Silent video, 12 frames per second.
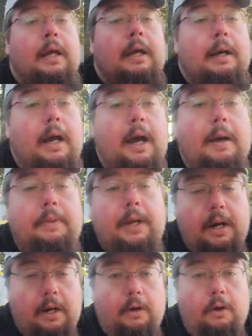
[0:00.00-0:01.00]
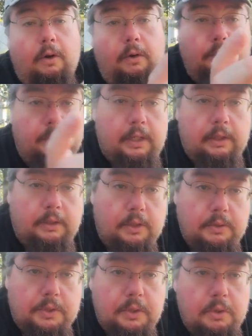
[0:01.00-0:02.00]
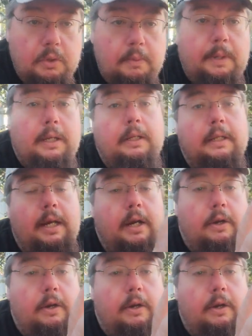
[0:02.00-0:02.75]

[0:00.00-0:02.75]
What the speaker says: They are on YouTube. They are